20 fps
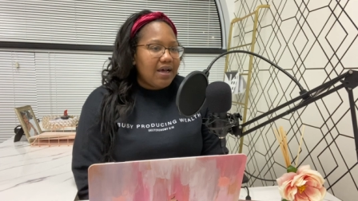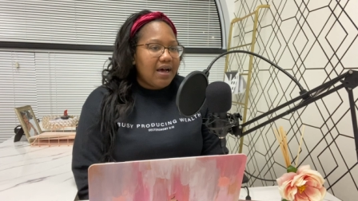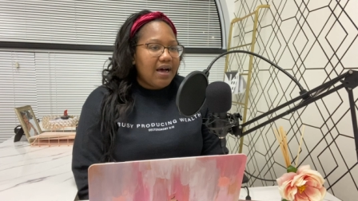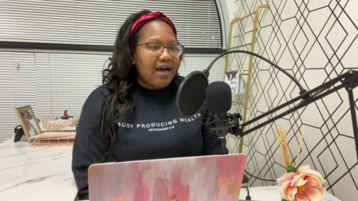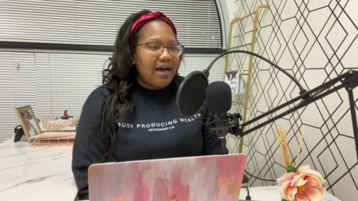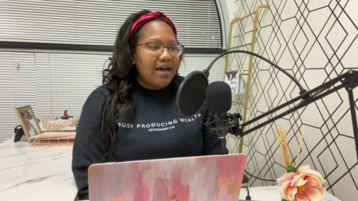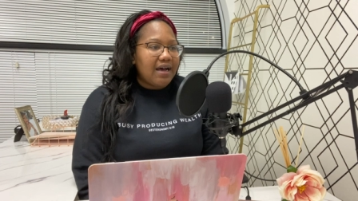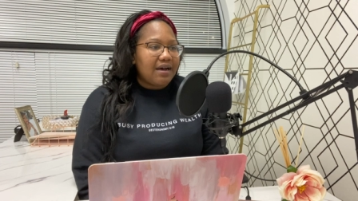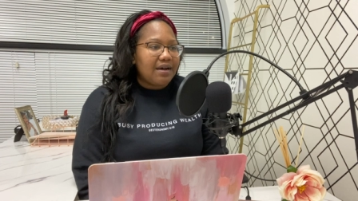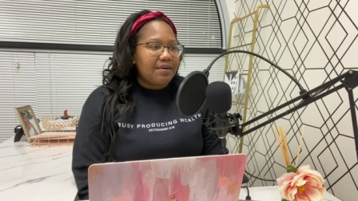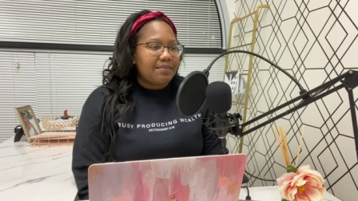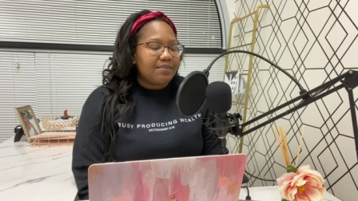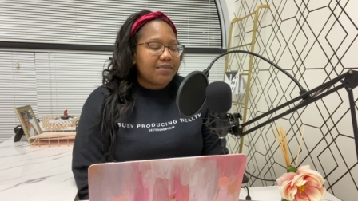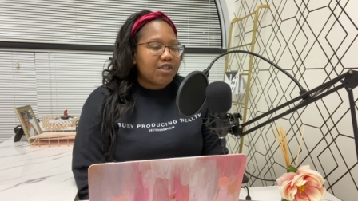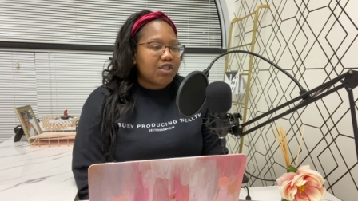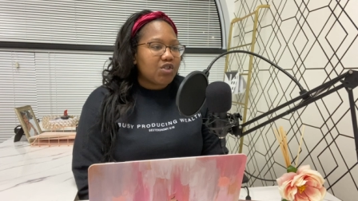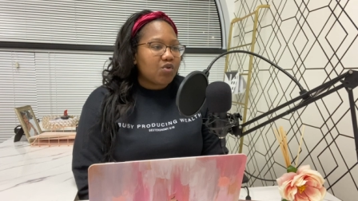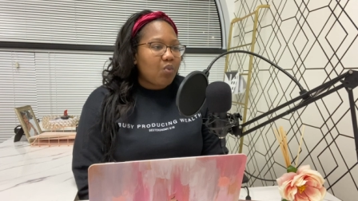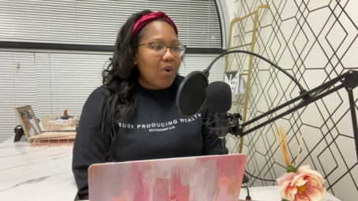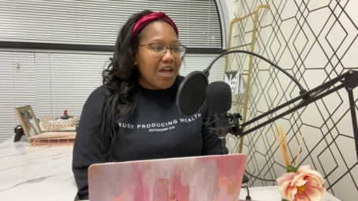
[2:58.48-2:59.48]

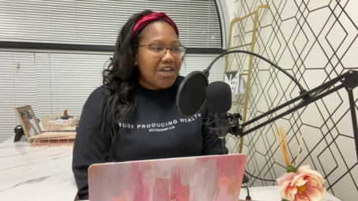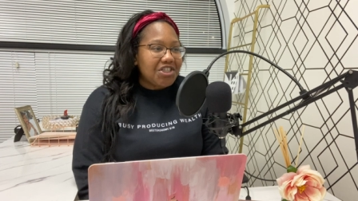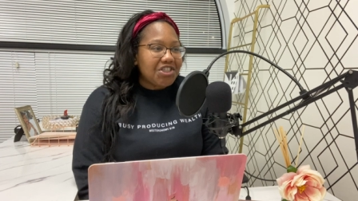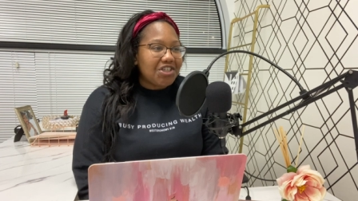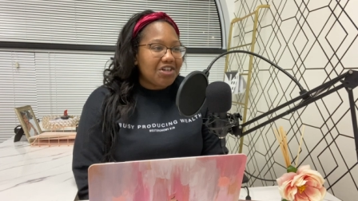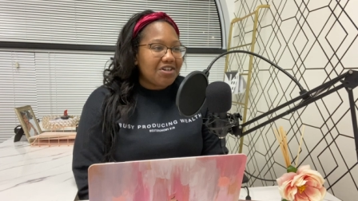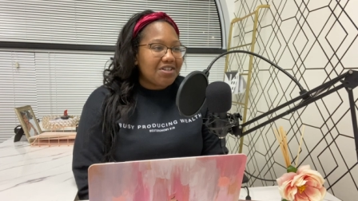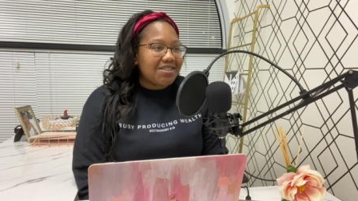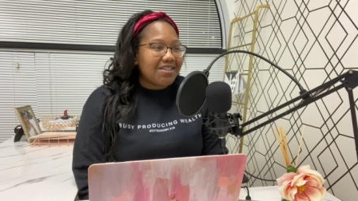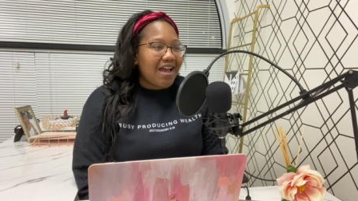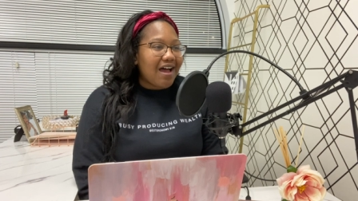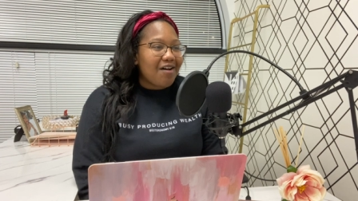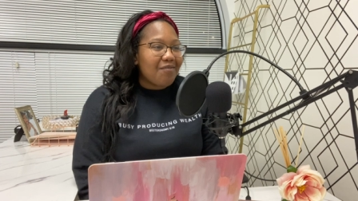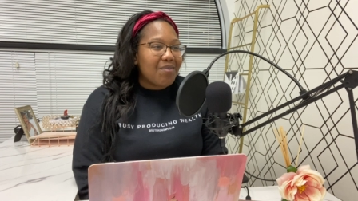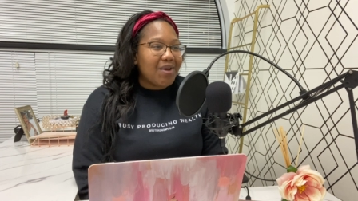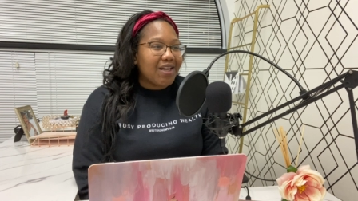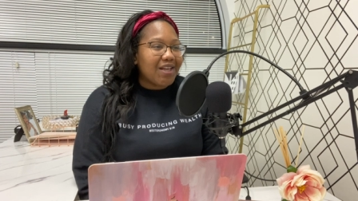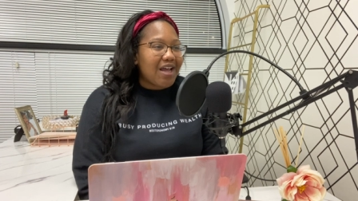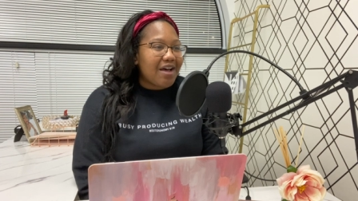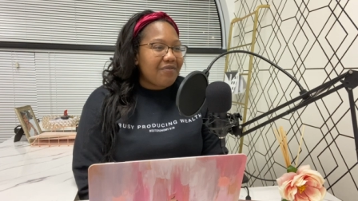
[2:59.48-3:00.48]
sweatshirts. Y'all have
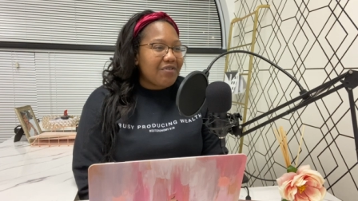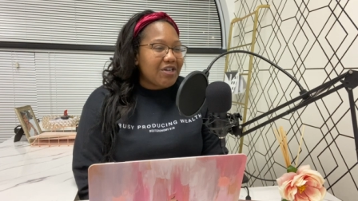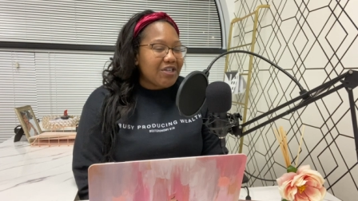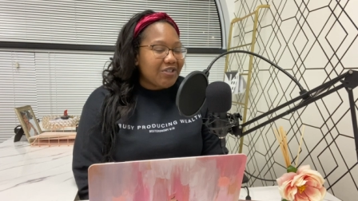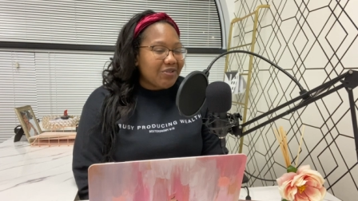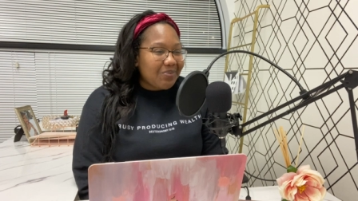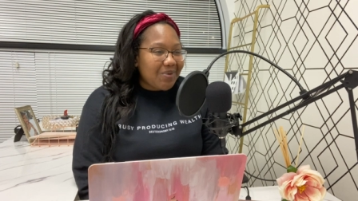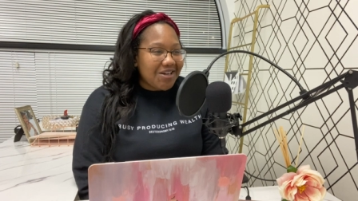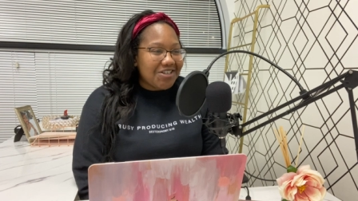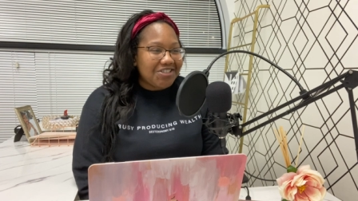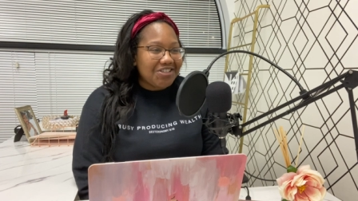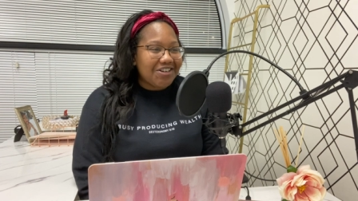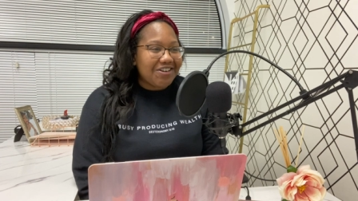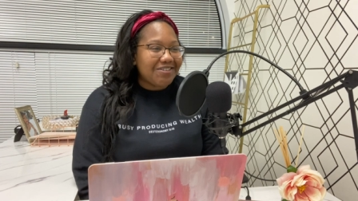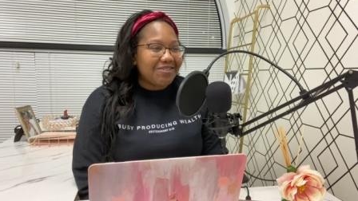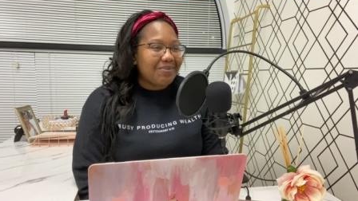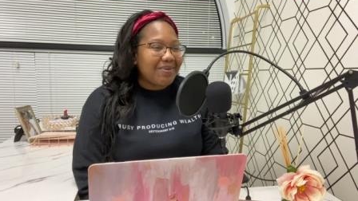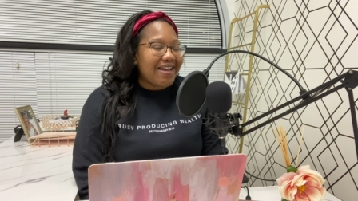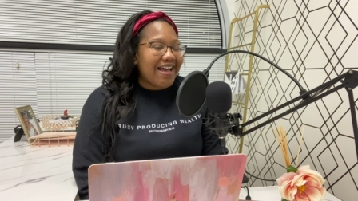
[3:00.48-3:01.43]
been loving the sweatshirts. We